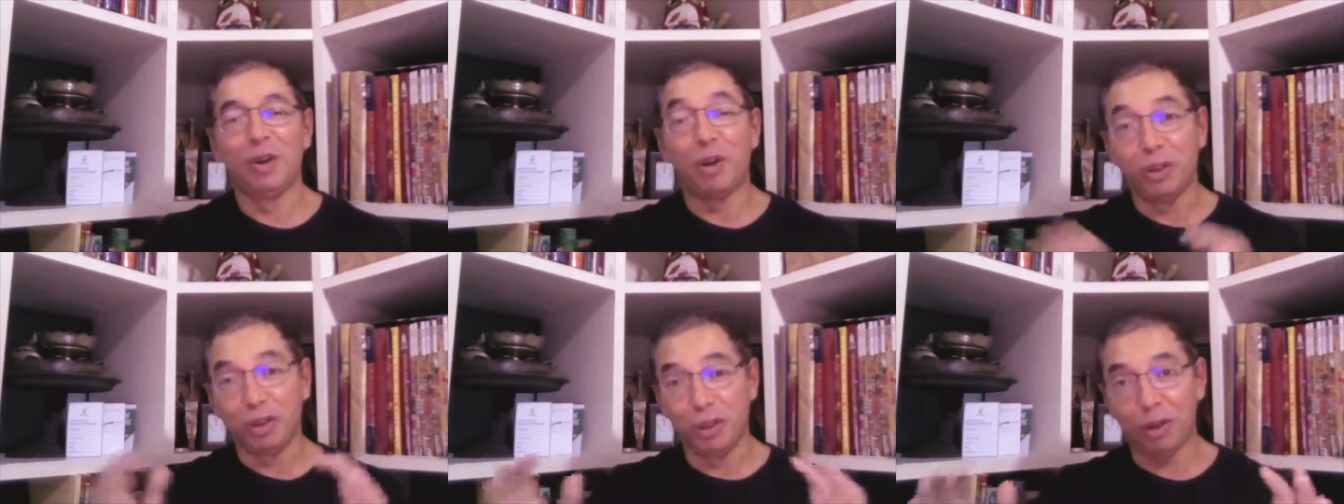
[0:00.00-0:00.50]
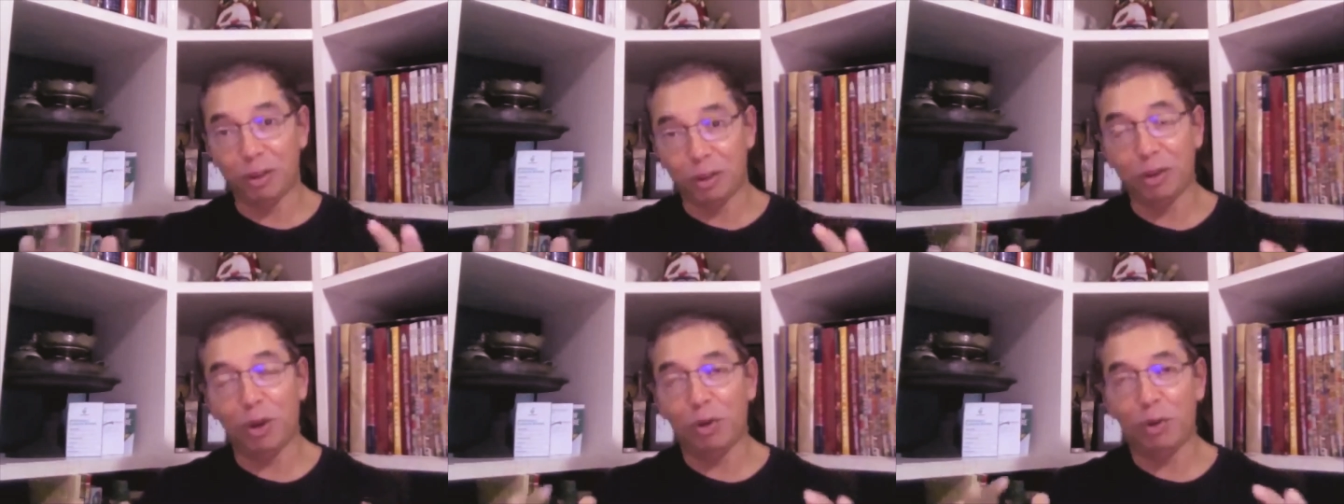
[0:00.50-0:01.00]
on on
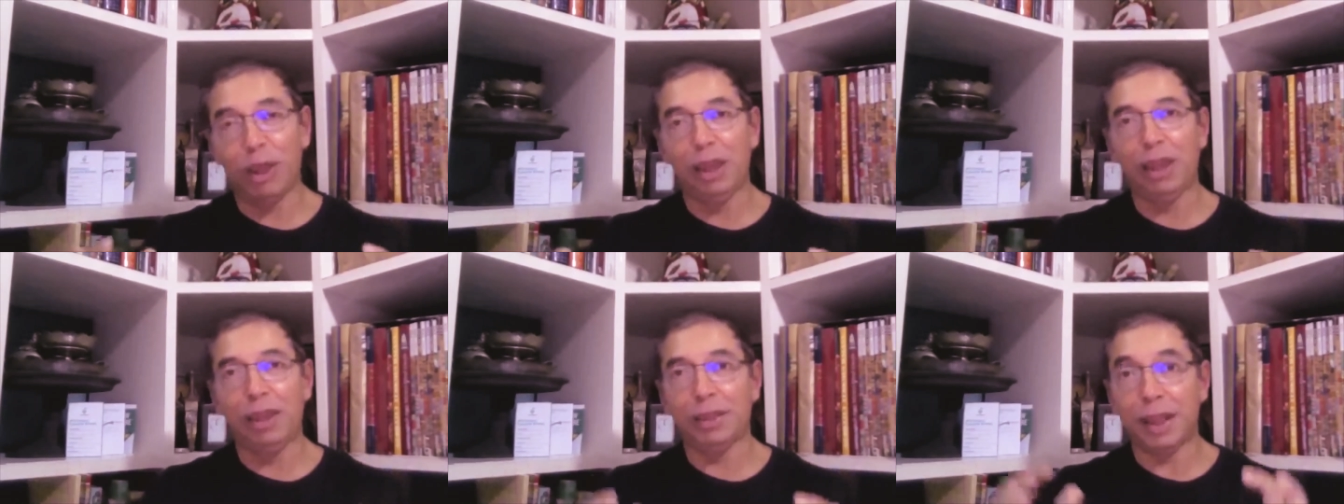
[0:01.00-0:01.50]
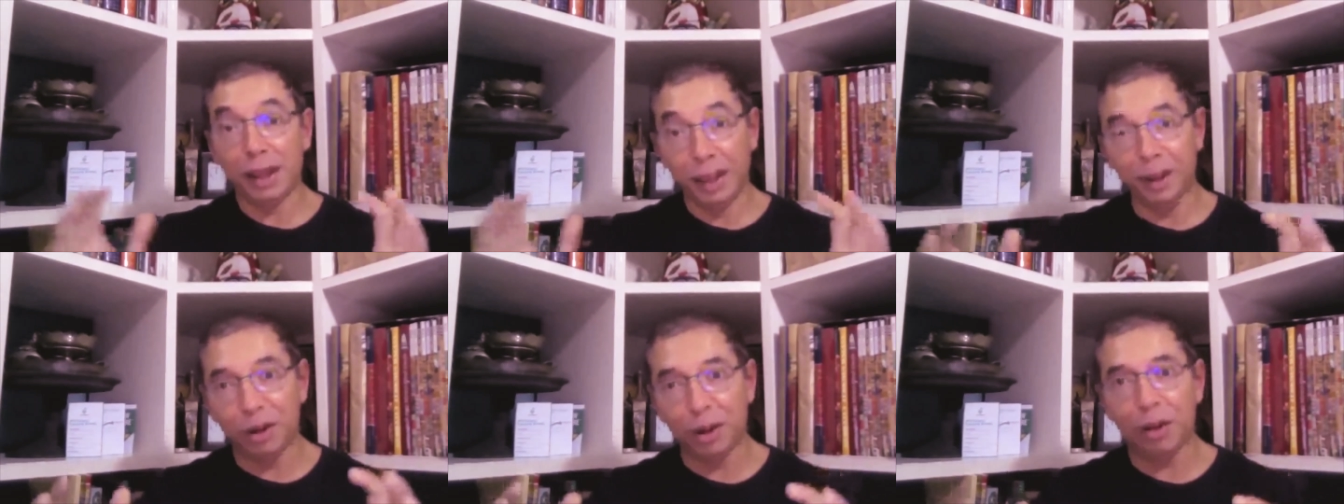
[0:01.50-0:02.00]
shore we study
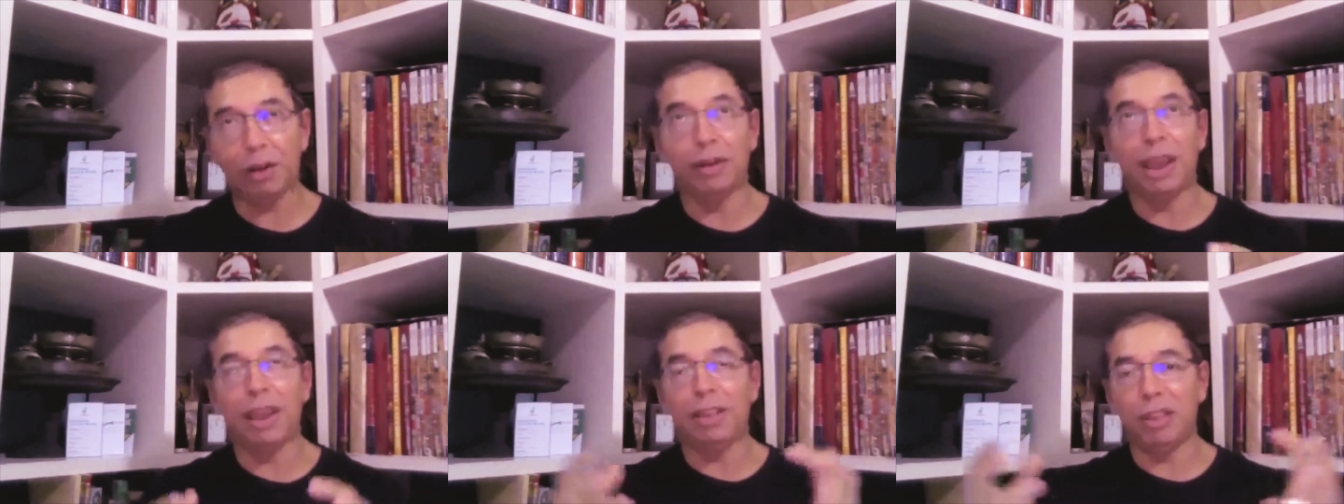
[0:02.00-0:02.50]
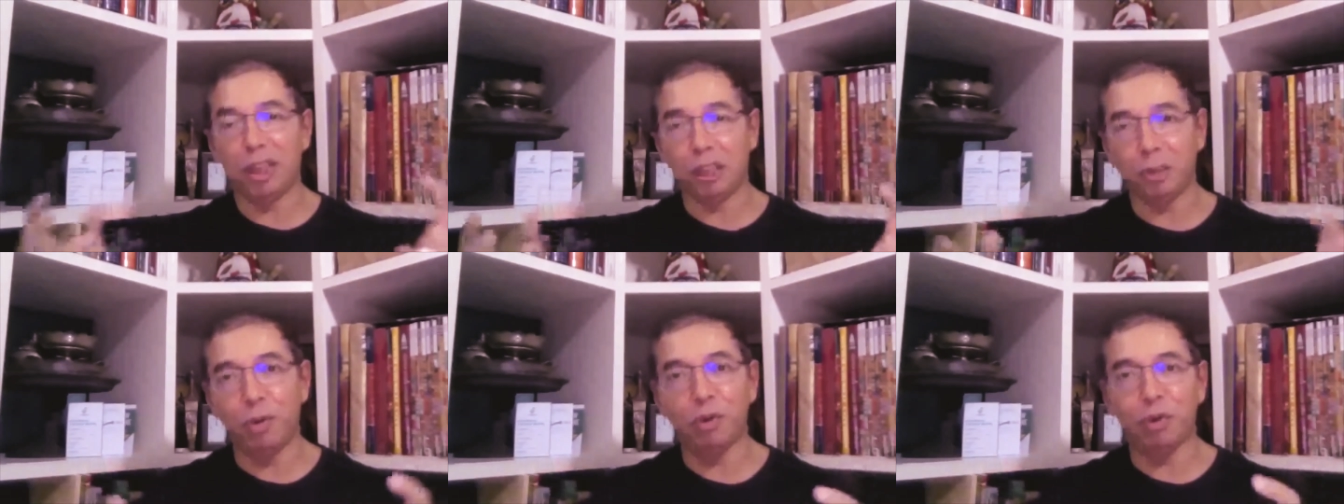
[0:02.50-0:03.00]
the rock that is
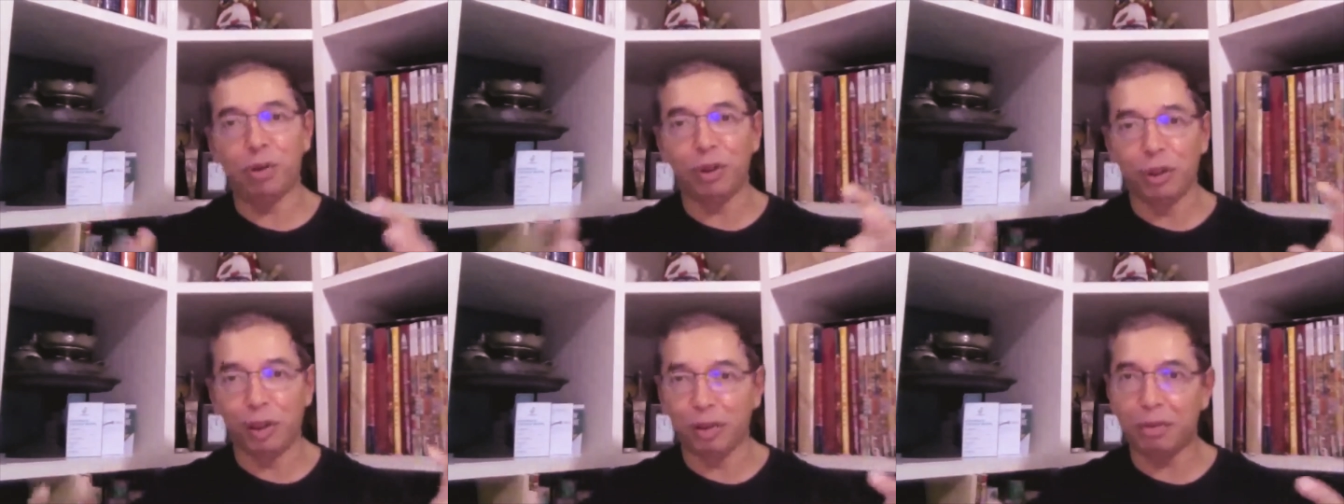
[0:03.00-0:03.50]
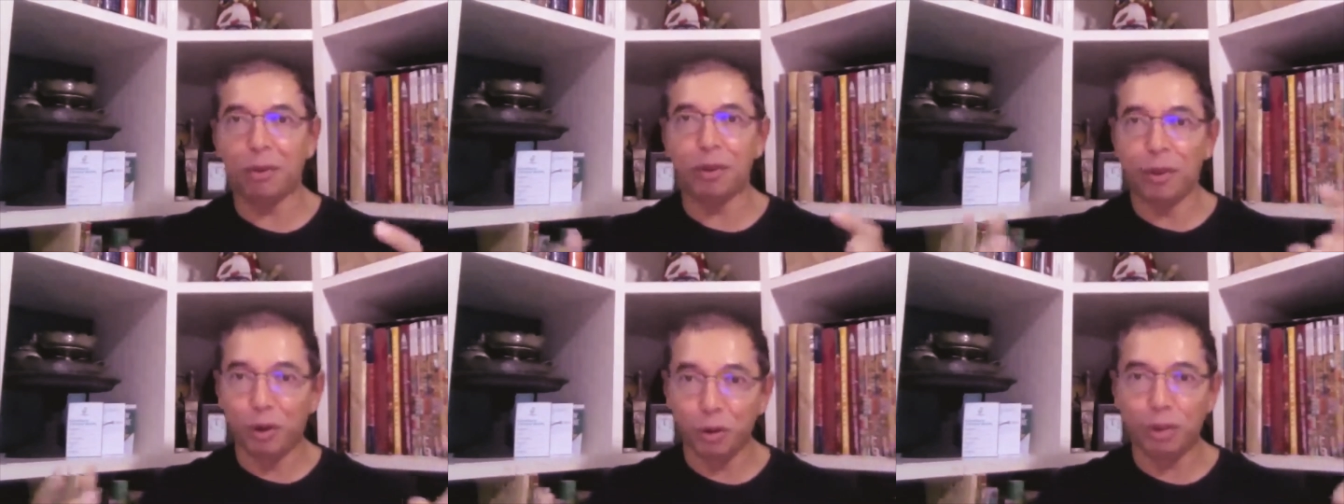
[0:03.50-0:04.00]
exposed on the
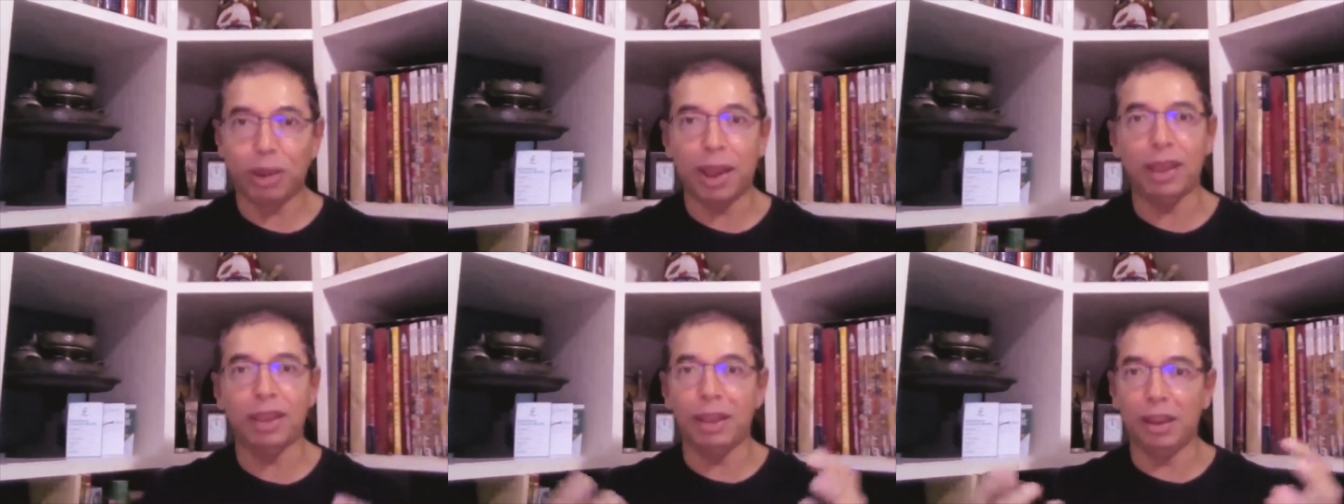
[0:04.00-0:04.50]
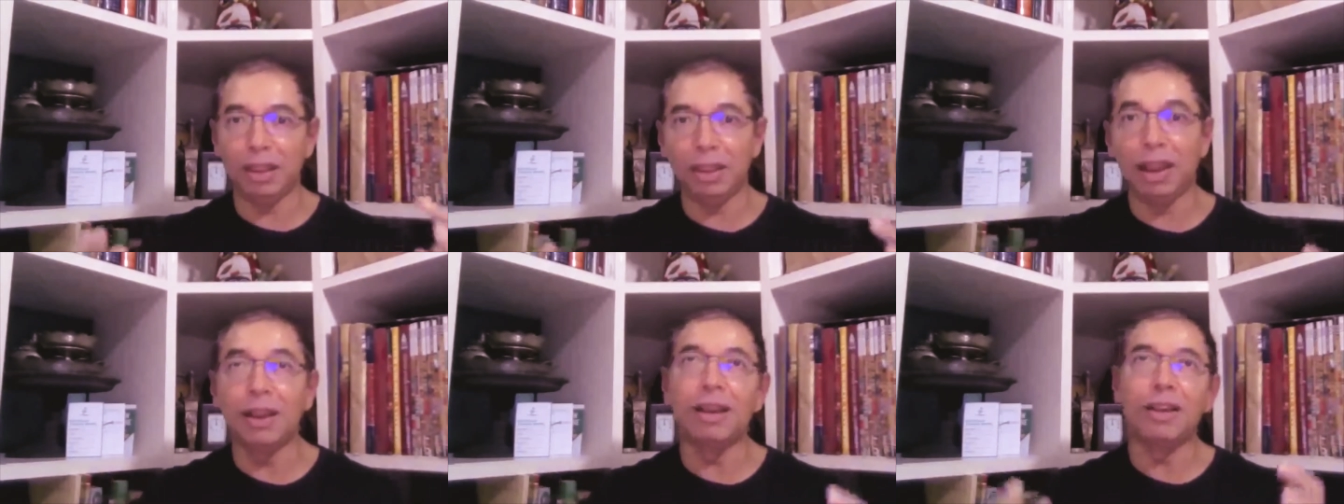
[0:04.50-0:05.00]
on the roadside in the
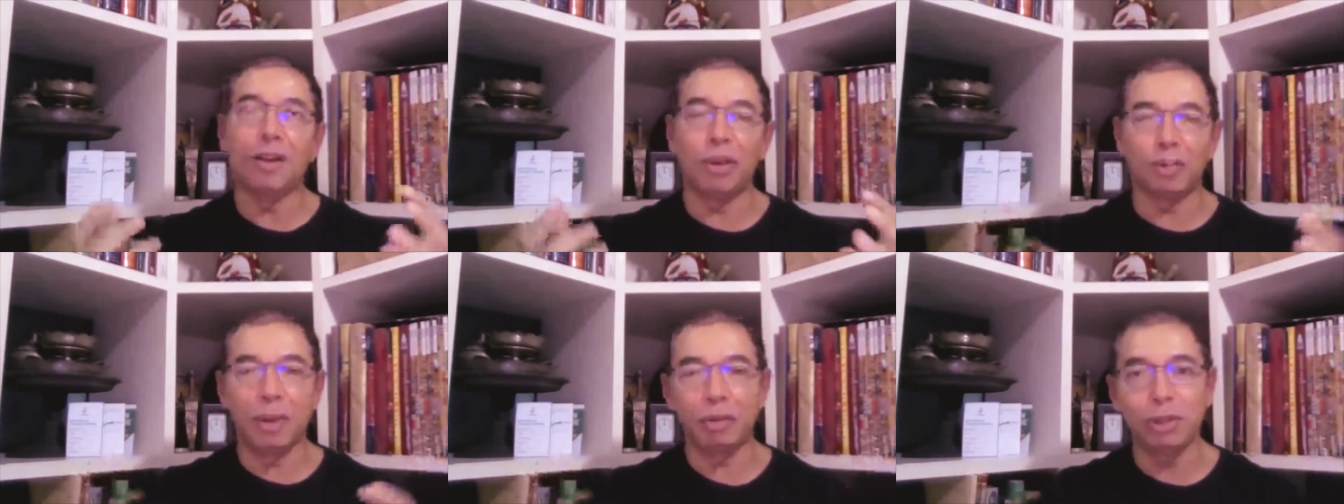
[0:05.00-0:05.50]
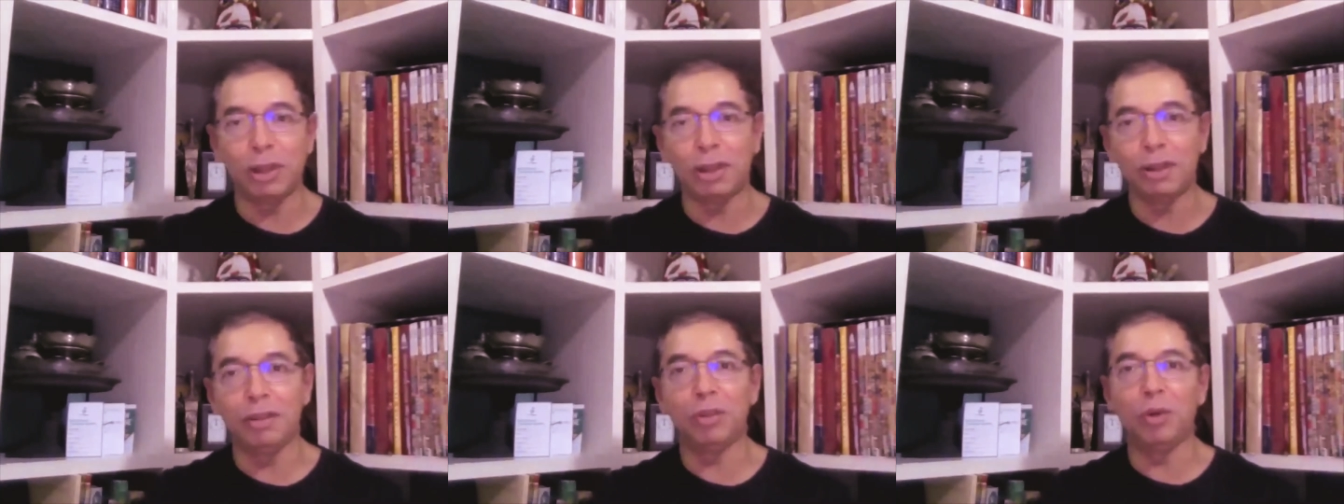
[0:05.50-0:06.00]
jungle on the
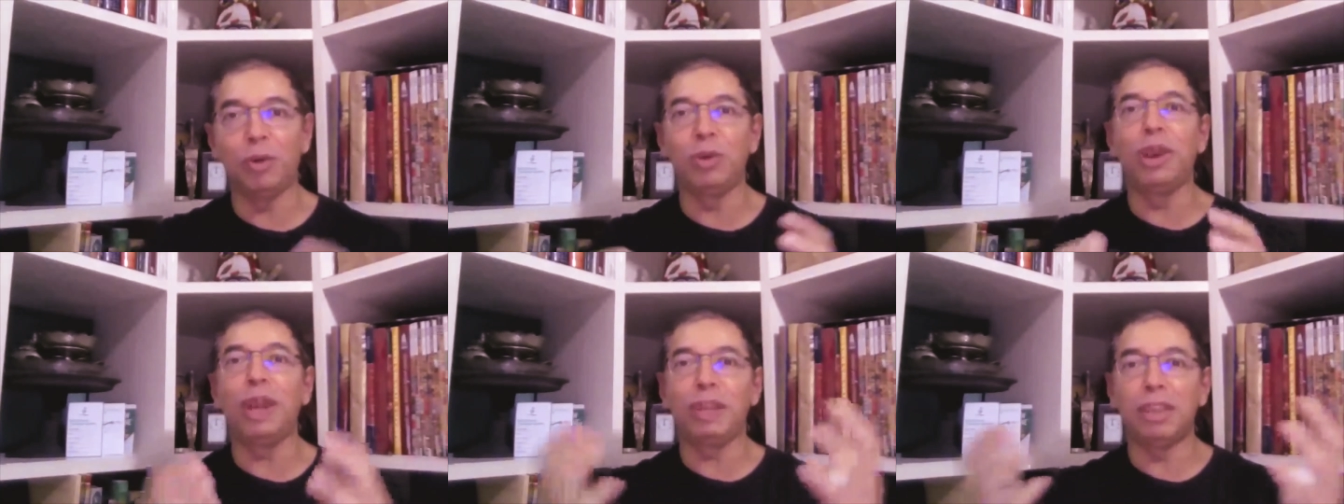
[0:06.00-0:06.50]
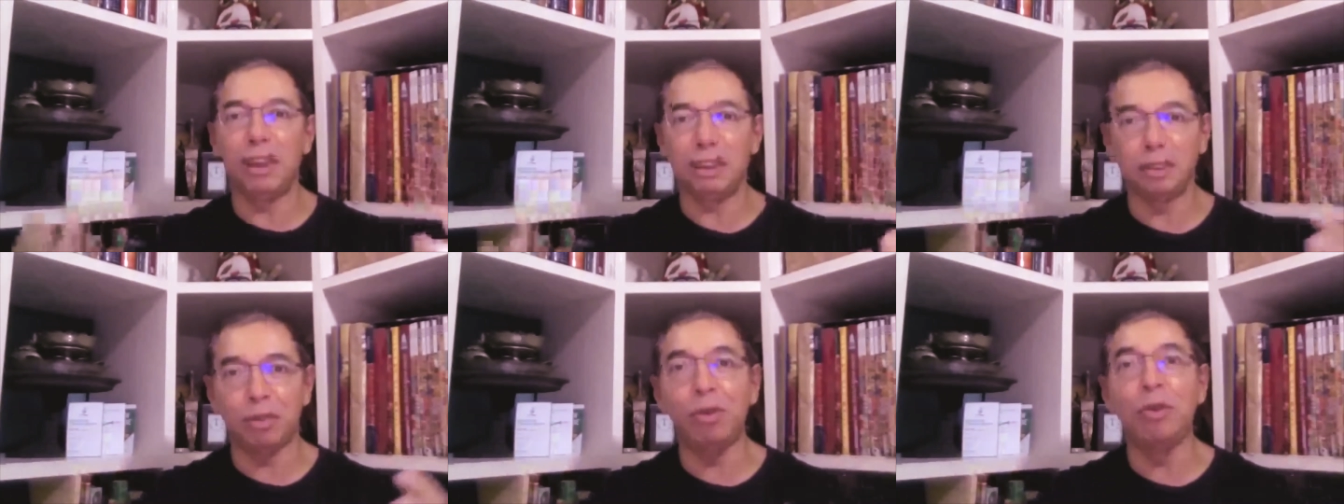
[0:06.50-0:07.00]
mountain so you get a
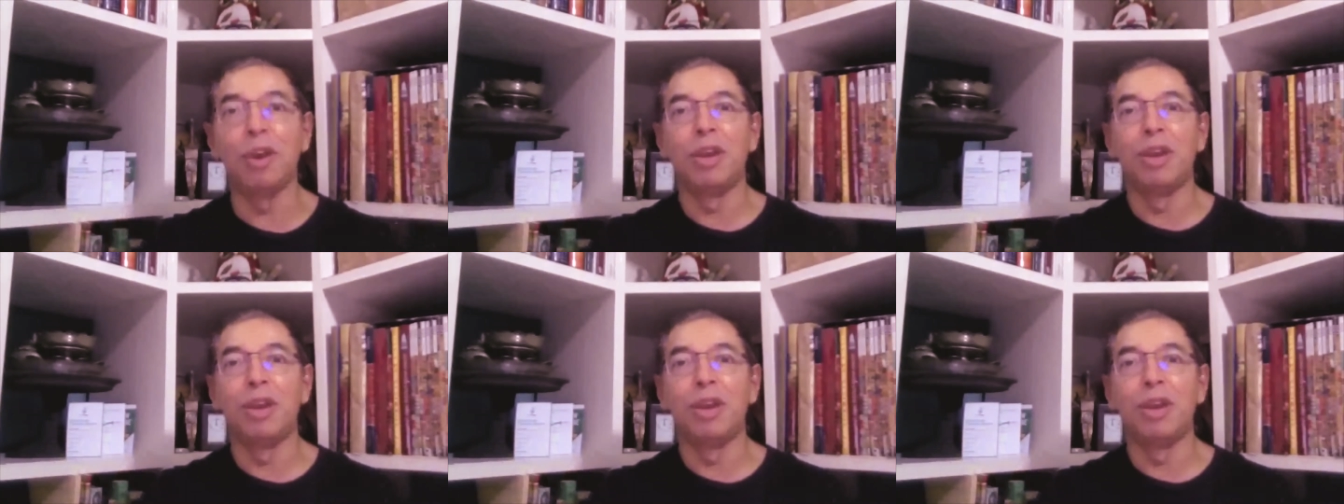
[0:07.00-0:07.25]
chance to